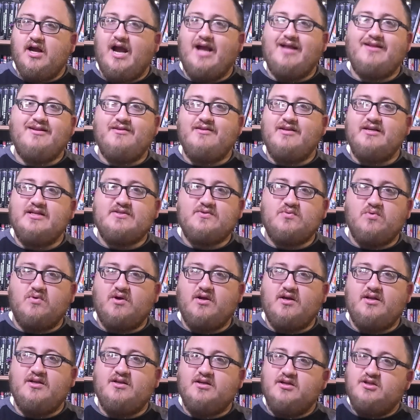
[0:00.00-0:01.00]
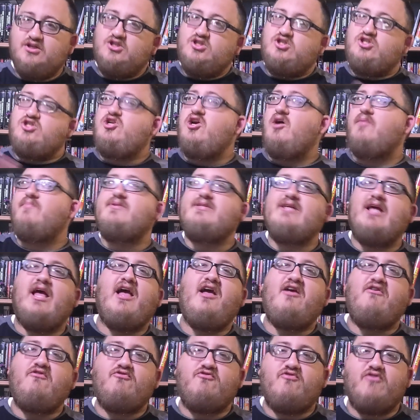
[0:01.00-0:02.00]
And then this one jumps
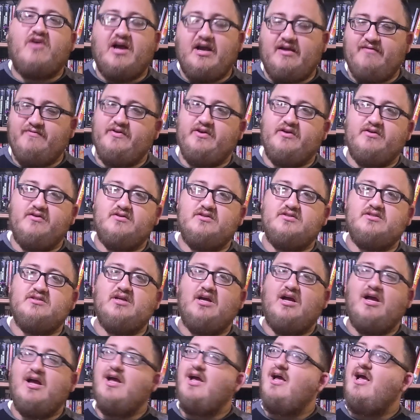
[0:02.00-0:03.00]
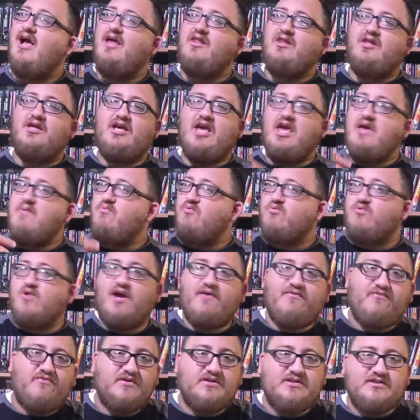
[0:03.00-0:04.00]
ahead 5 years. And they keep
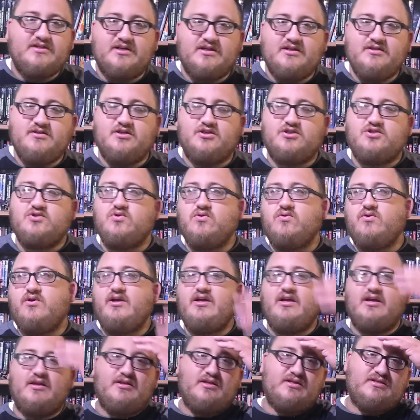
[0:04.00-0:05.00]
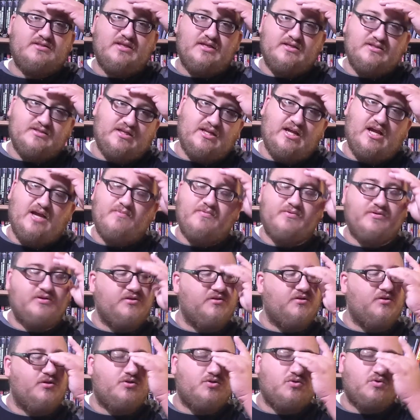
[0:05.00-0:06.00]
referencing Detroit and these things that happened
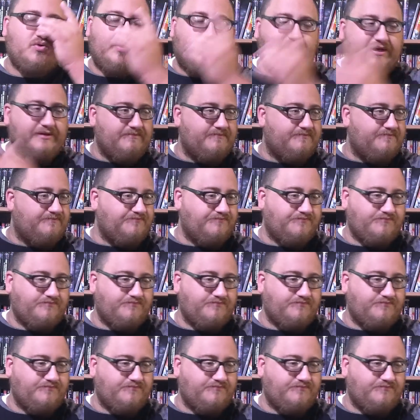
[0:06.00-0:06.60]
in Detroit.